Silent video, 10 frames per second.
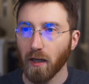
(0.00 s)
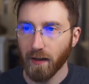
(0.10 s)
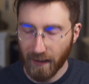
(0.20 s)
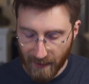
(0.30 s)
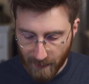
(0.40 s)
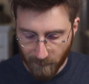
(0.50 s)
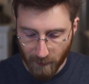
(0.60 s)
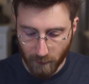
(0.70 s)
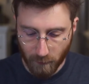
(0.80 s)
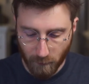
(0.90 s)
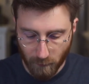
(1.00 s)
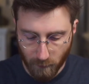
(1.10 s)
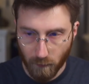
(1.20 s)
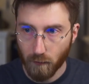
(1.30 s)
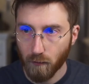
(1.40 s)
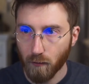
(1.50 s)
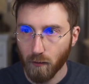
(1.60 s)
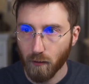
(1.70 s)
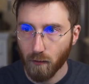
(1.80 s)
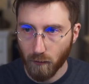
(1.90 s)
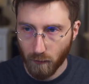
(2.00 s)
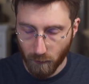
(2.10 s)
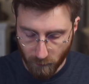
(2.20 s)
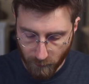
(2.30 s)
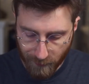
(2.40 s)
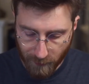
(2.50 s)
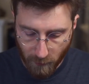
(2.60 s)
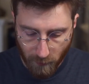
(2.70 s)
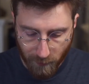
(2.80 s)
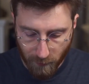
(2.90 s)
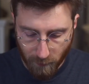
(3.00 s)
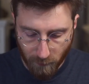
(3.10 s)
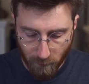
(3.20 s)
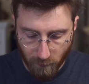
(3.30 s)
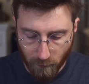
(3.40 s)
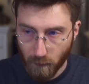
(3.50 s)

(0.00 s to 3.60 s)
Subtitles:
And the captain, who is also